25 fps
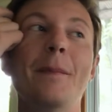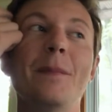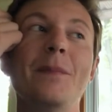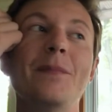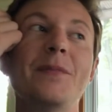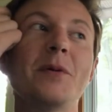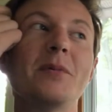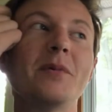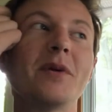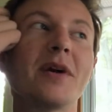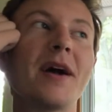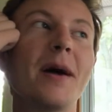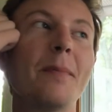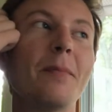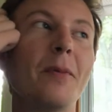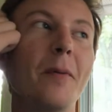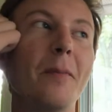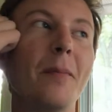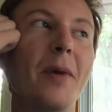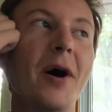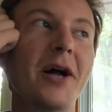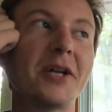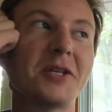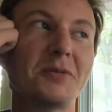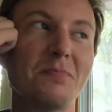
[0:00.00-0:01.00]
There were a couple
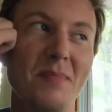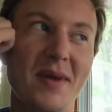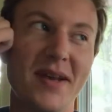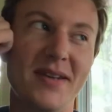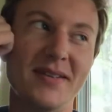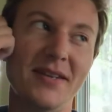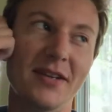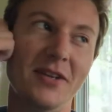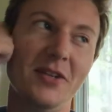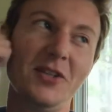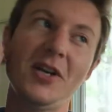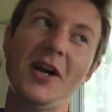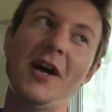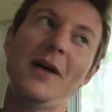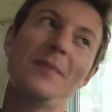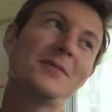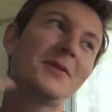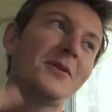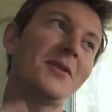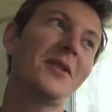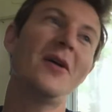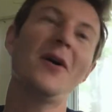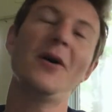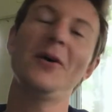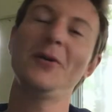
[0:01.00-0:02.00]
botch mixing jobs
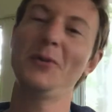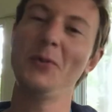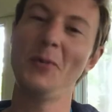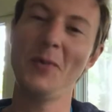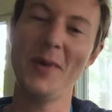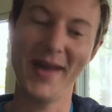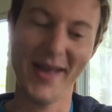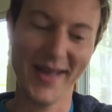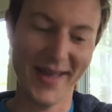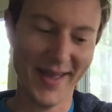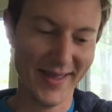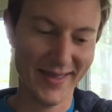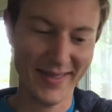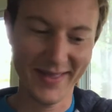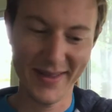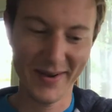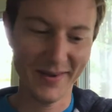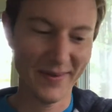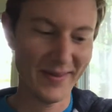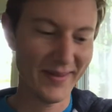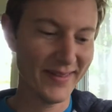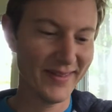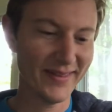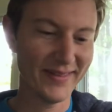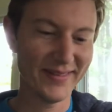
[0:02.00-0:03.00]
along the way,
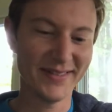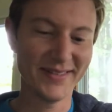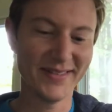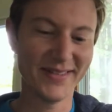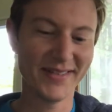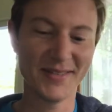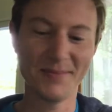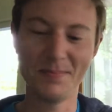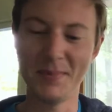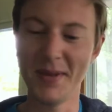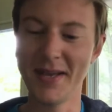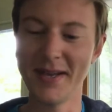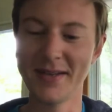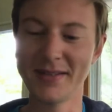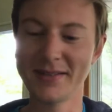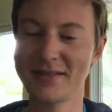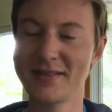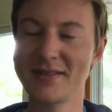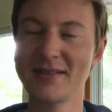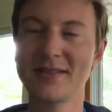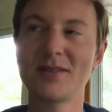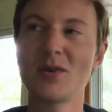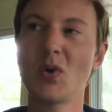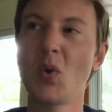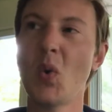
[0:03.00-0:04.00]
just
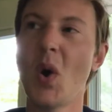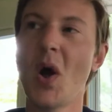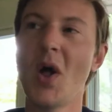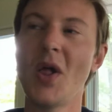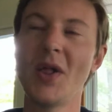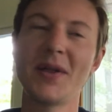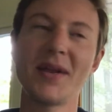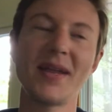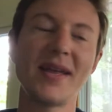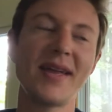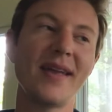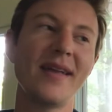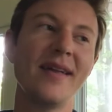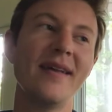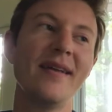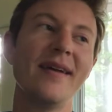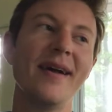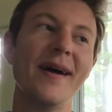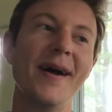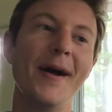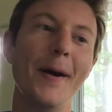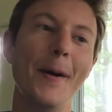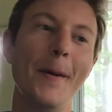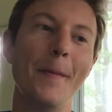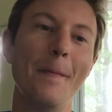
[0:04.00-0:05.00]
because quality,
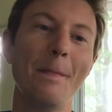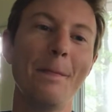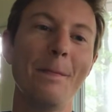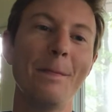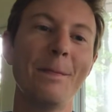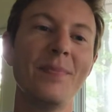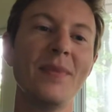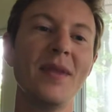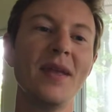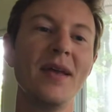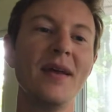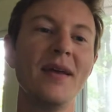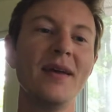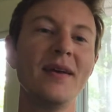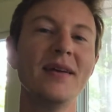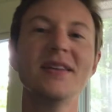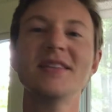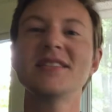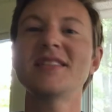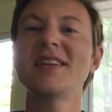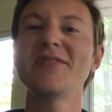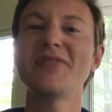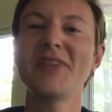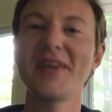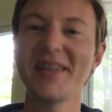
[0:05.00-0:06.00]

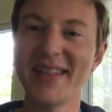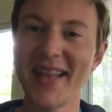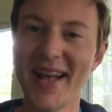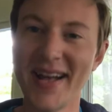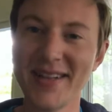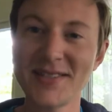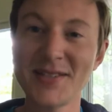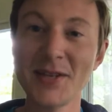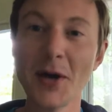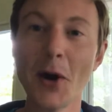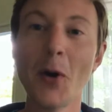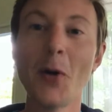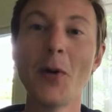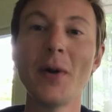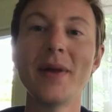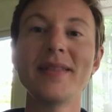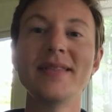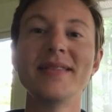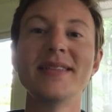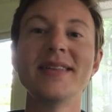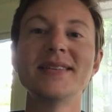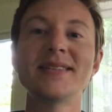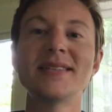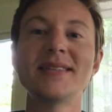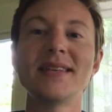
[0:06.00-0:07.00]
stuff like that. So
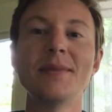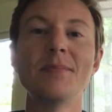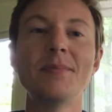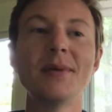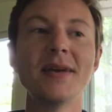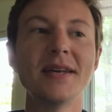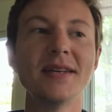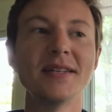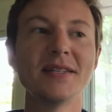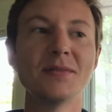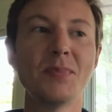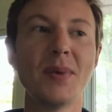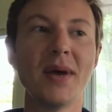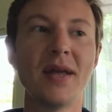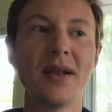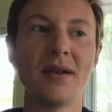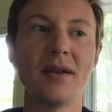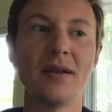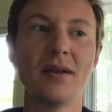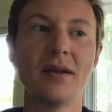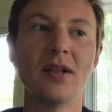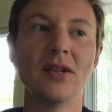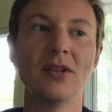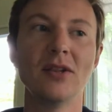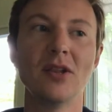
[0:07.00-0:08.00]
this EP has
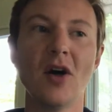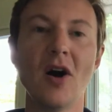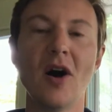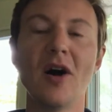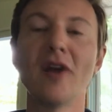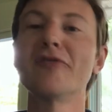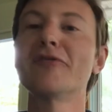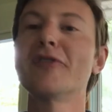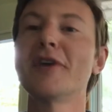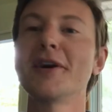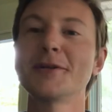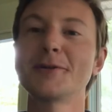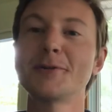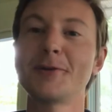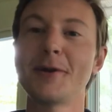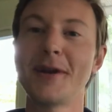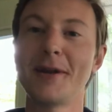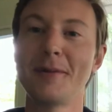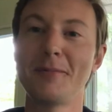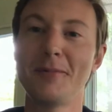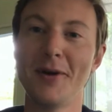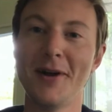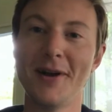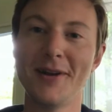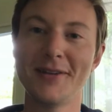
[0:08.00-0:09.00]
been a long,
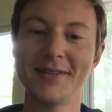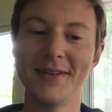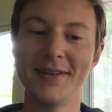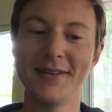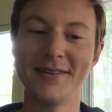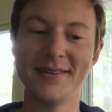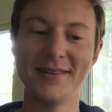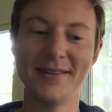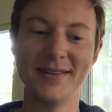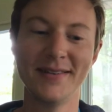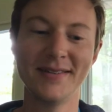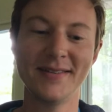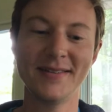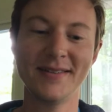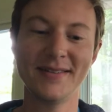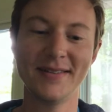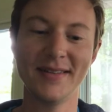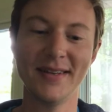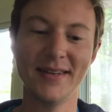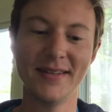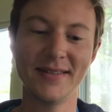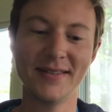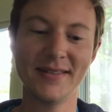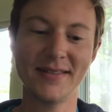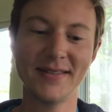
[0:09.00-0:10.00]
frustrating process, and
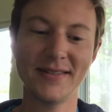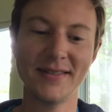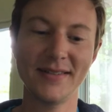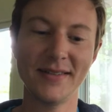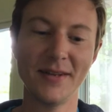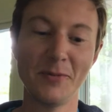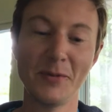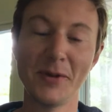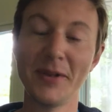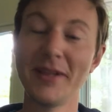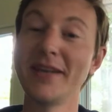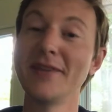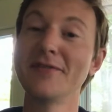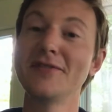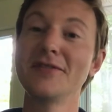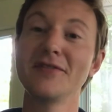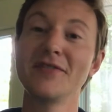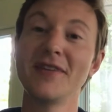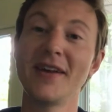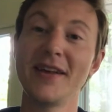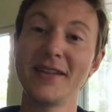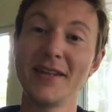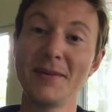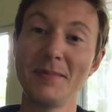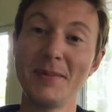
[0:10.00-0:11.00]
it's a relief to
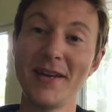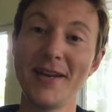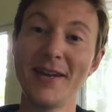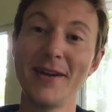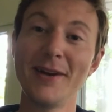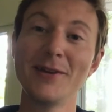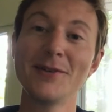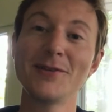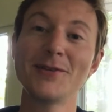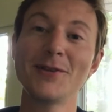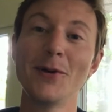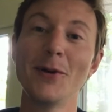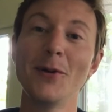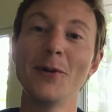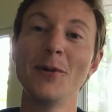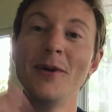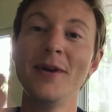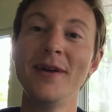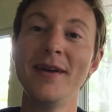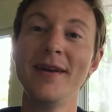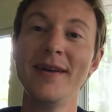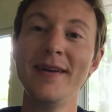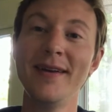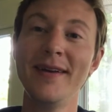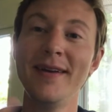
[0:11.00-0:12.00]
finally be here. So
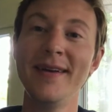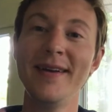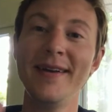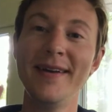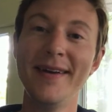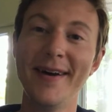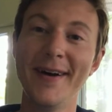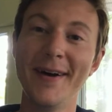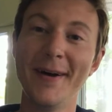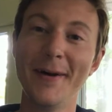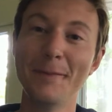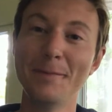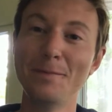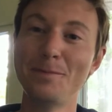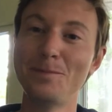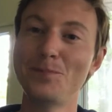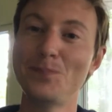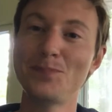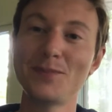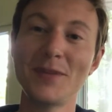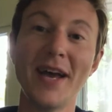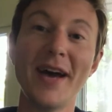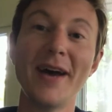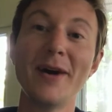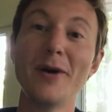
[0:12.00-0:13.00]

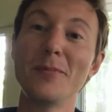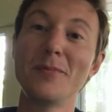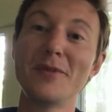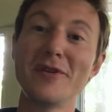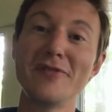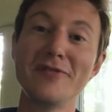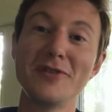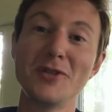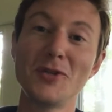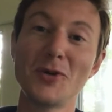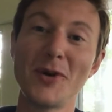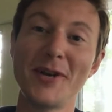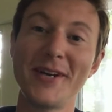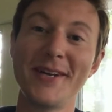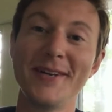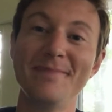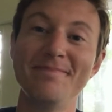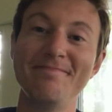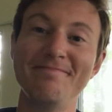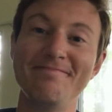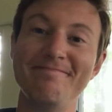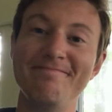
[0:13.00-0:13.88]
yeah, I hope you've enjoyed it.